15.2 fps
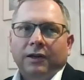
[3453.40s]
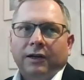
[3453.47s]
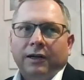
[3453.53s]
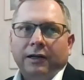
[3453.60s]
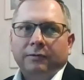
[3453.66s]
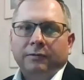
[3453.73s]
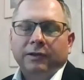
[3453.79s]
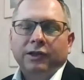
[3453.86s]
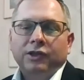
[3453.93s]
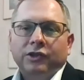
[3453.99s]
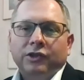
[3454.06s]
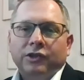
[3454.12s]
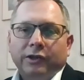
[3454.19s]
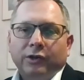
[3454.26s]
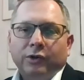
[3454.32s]
I wish
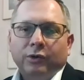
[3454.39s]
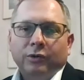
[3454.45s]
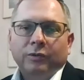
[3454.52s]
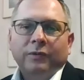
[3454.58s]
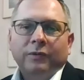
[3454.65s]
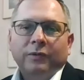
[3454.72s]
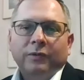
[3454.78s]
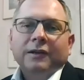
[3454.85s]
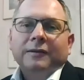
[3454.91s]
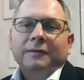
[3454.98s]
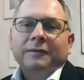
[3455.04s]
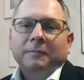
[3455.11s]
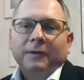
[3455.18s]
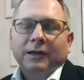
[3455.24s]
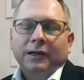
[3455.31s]
I knew.
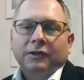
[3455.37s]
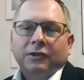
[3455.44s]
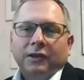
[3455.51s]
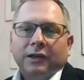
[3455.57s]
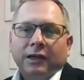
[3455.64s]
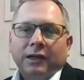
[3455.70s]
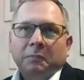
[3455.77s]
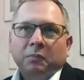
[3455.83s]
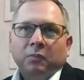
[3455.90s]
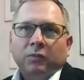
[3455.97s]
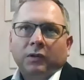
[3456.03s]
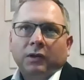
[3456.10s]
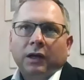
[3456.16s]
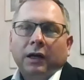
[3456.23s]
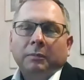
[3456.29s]
But
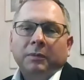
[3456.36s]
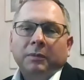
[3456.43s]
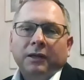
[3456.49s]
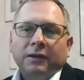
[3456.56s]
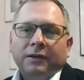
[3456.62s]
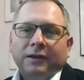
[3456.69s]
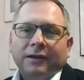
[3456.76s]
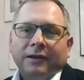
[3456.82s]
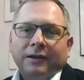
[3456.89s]
I mean,